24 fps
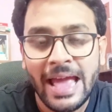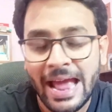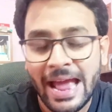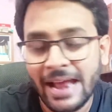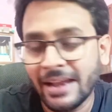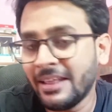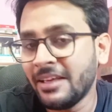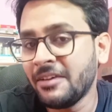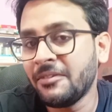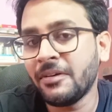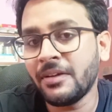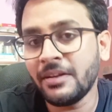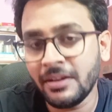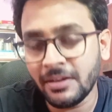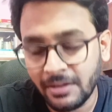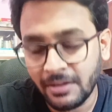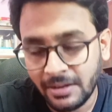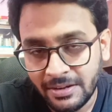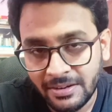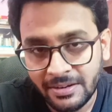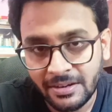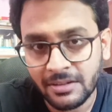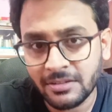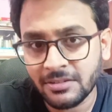And even in
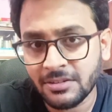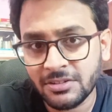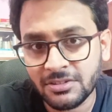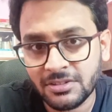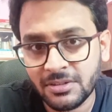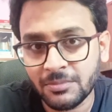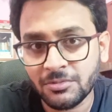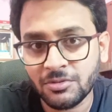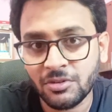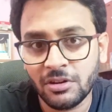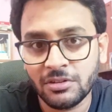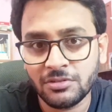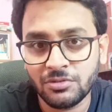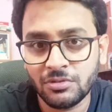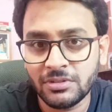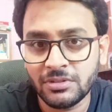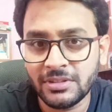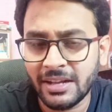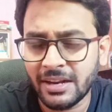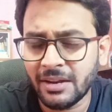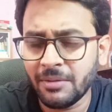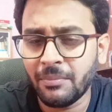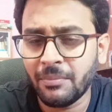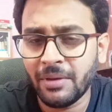intelligence systems also,
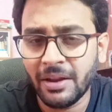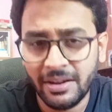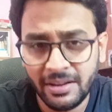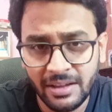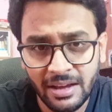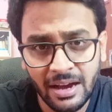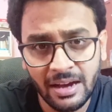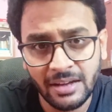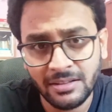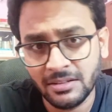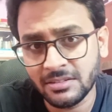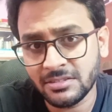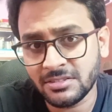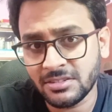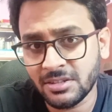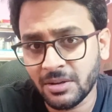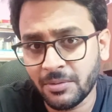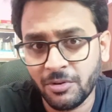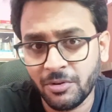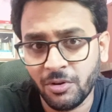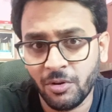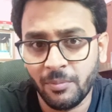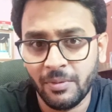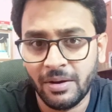there are many other
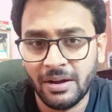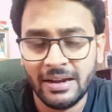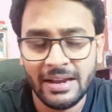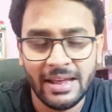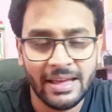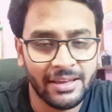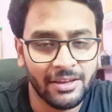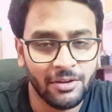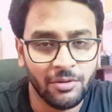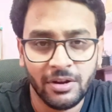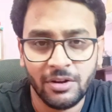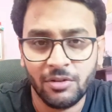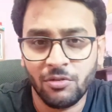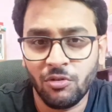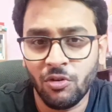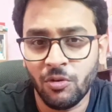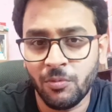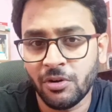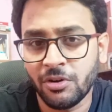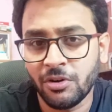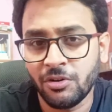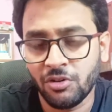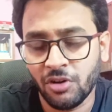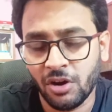subdomain like you can go
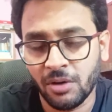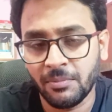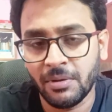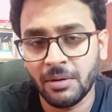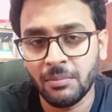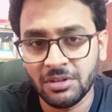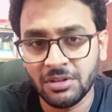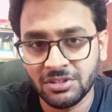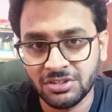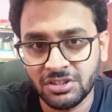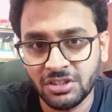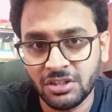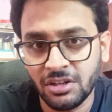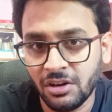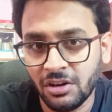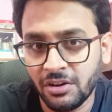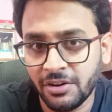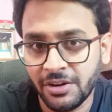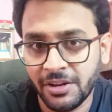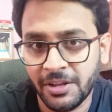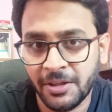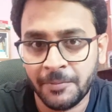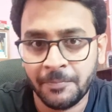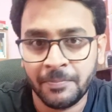for normal machine
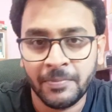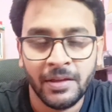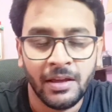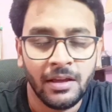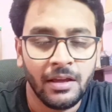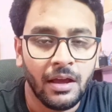learning